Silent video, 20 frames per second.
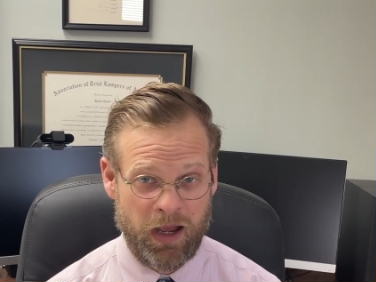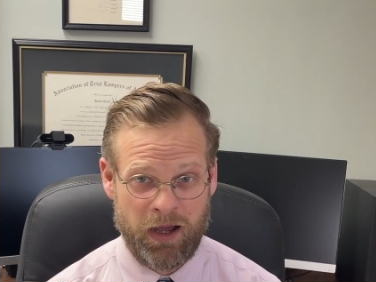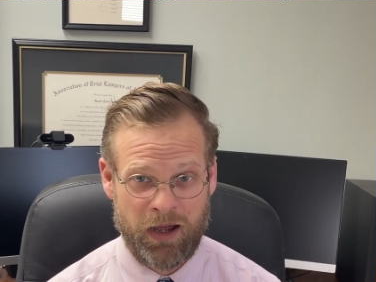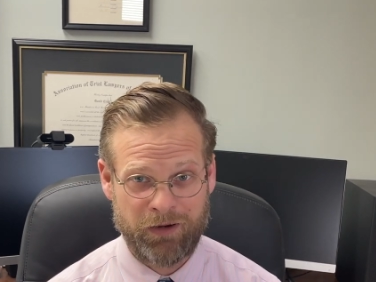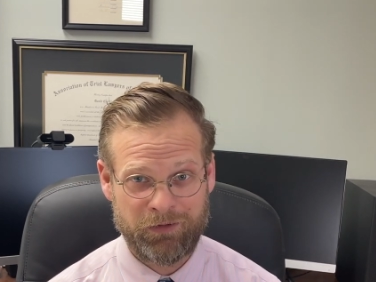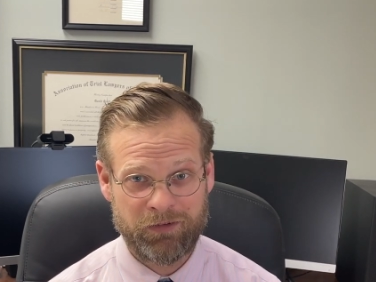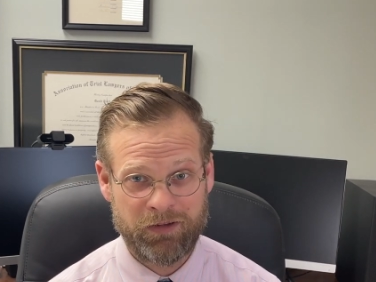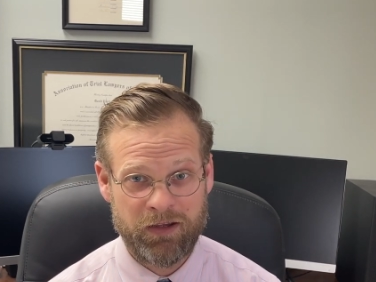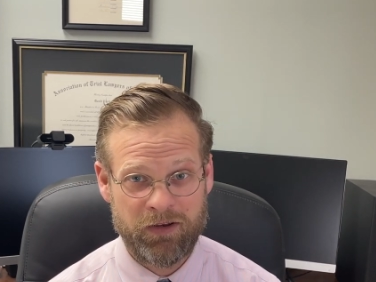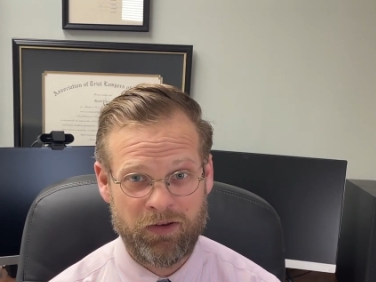
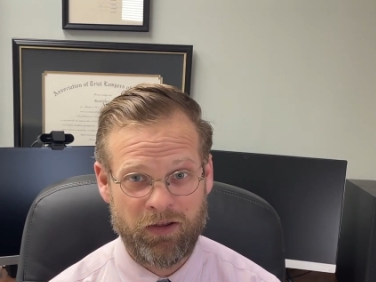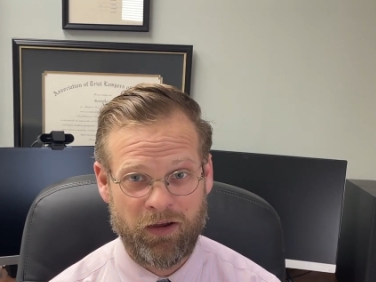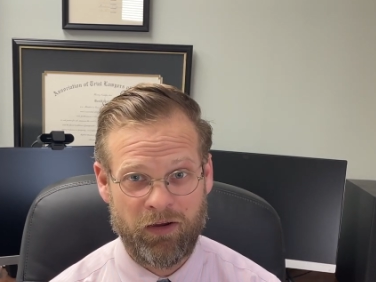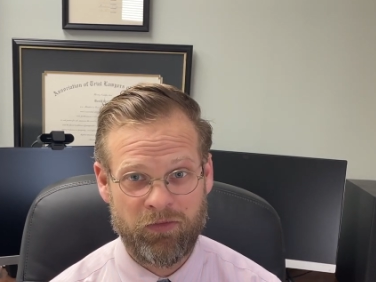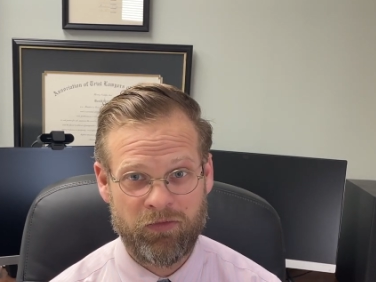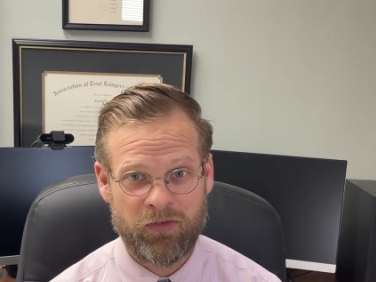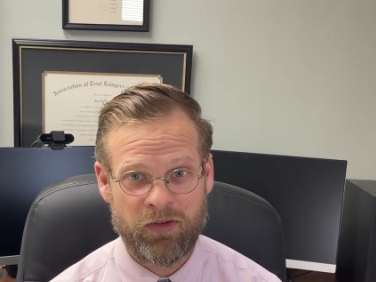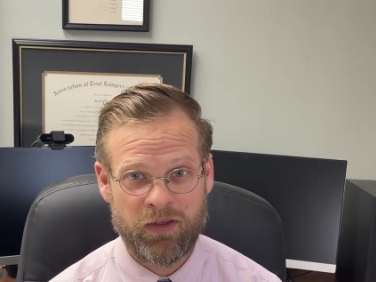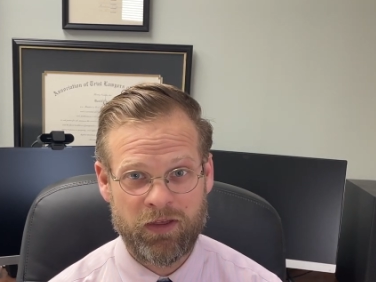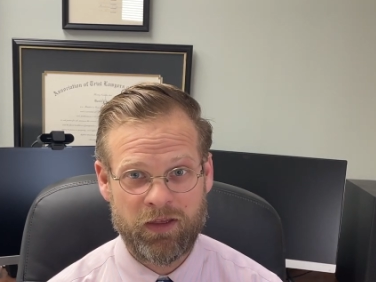oddly
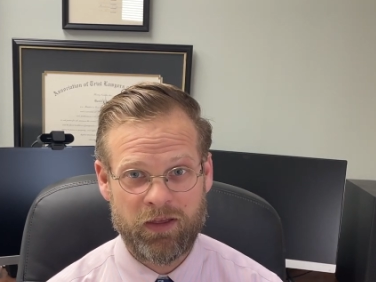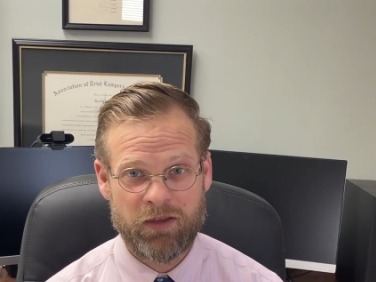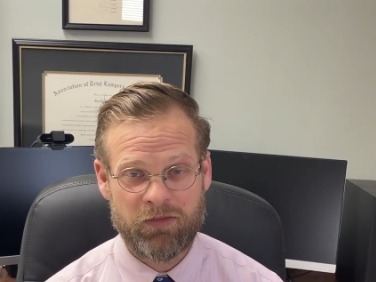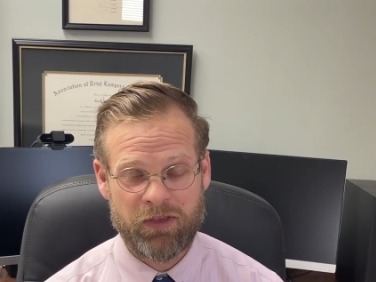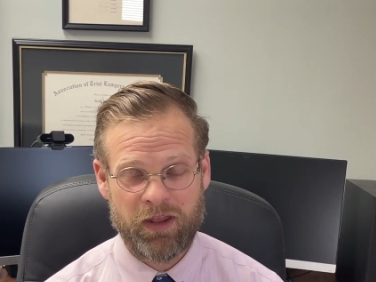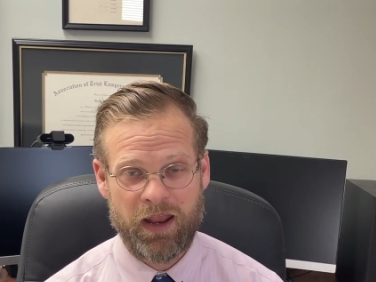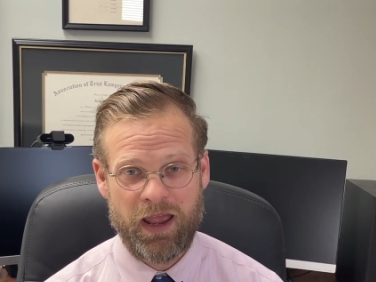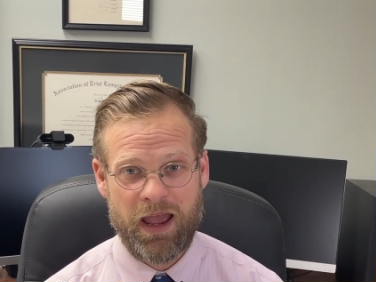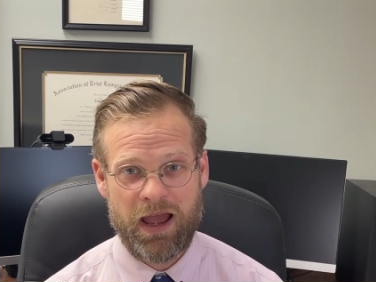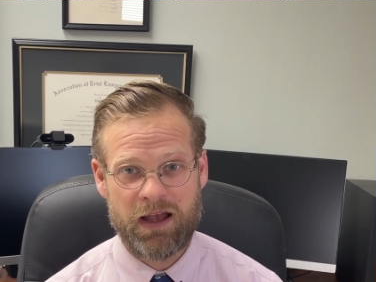enough,
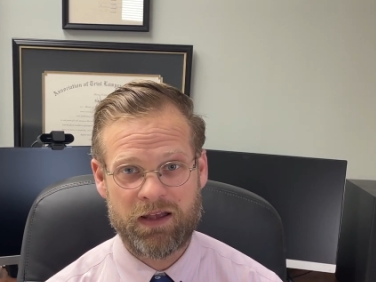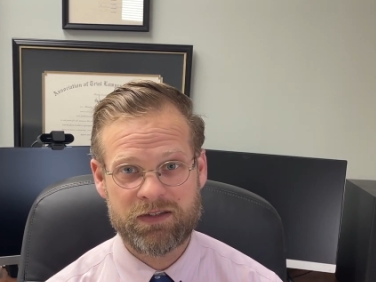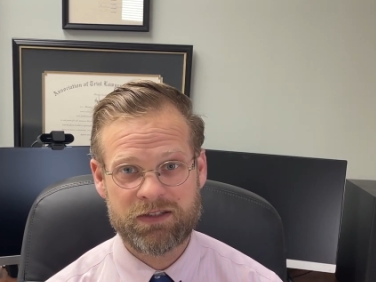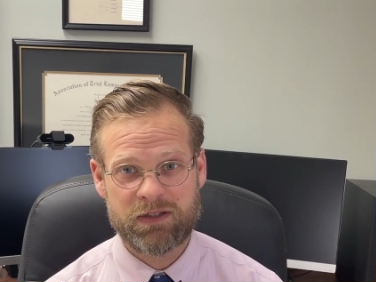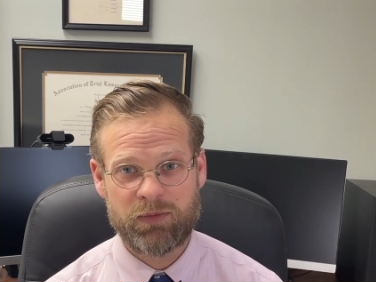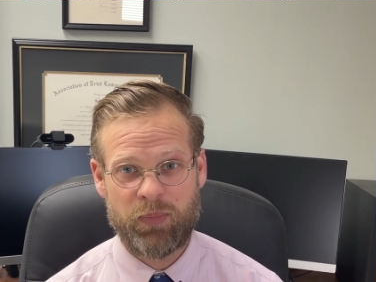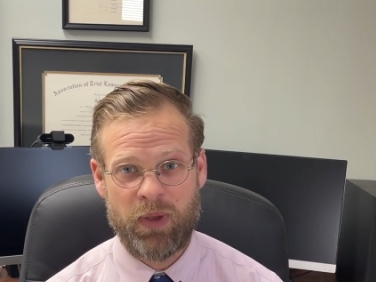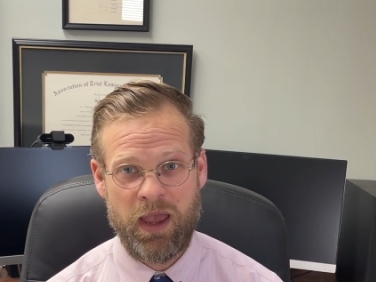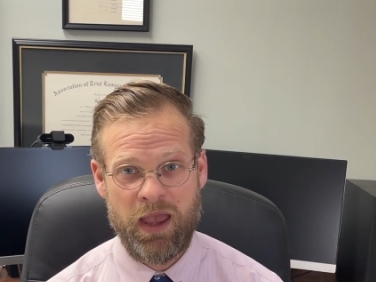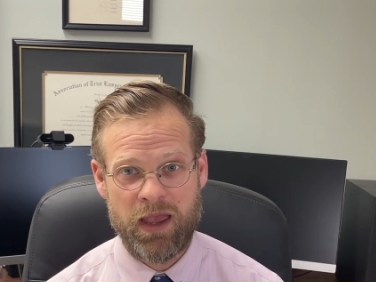that has
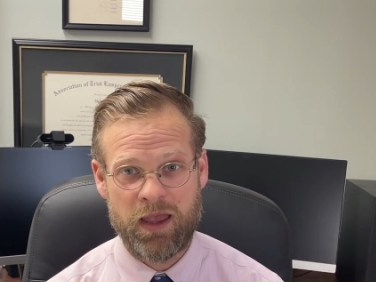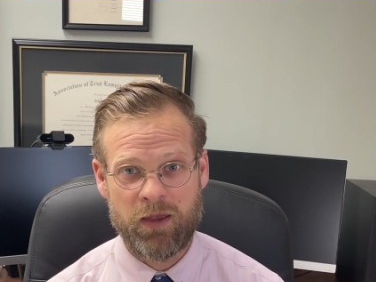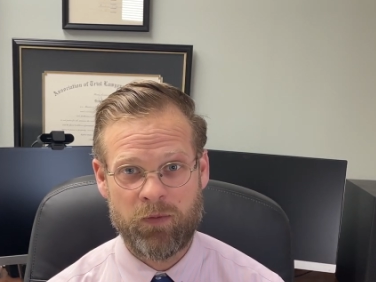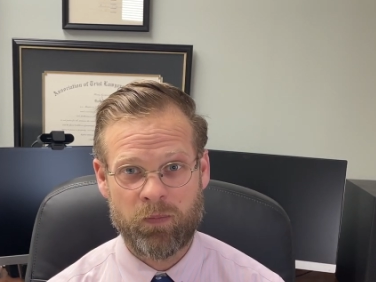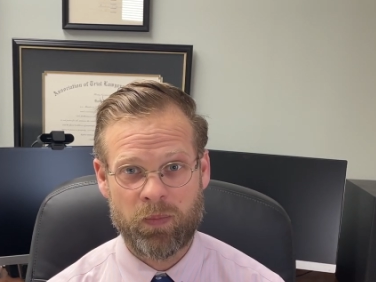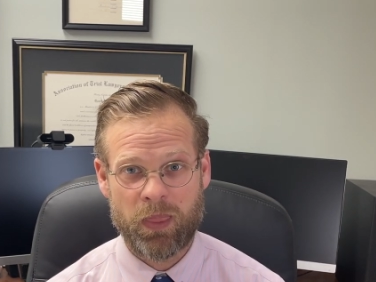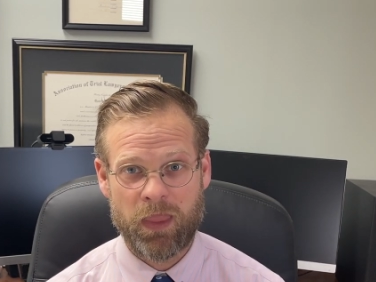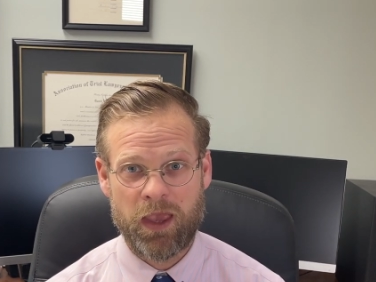to pay.